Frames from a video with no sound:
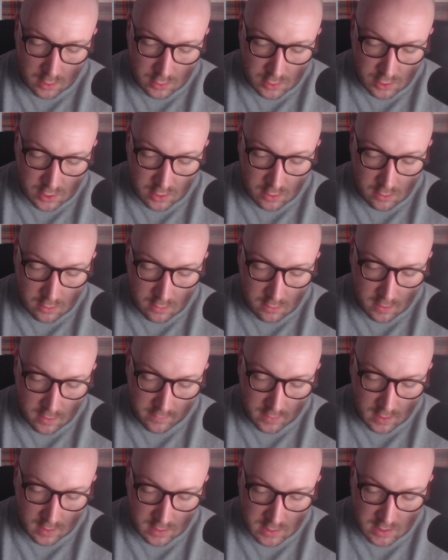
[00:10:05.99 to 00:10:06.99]
True,
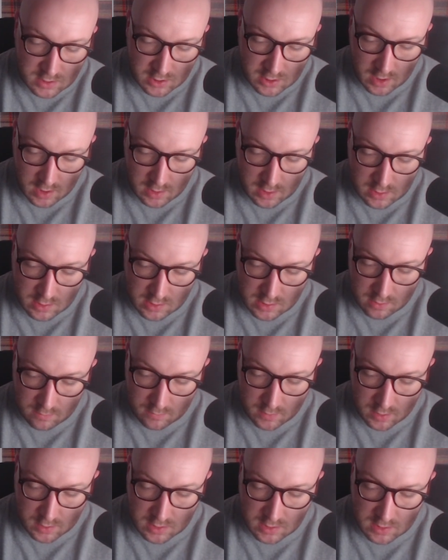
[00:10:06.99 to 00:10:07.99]
everything's changed so
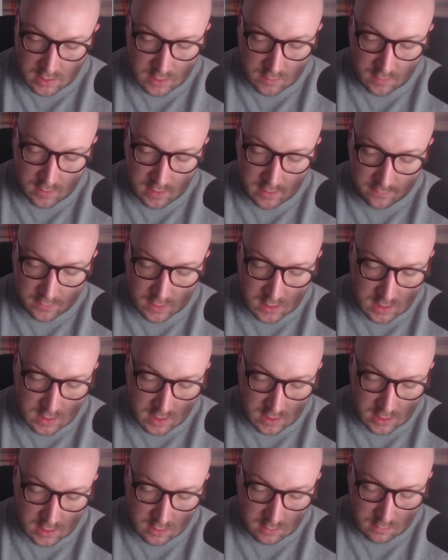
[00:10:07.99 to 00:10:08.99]
much since we left the
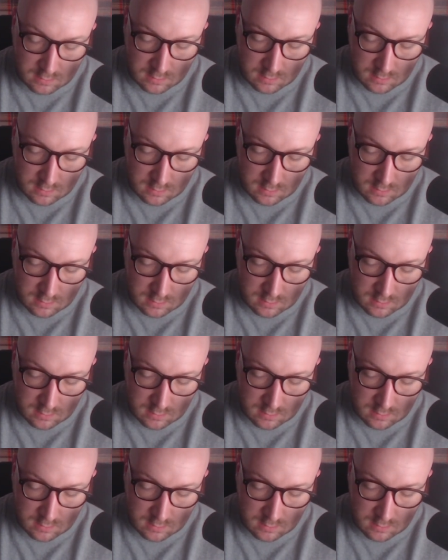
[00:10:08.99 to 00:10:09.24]
station.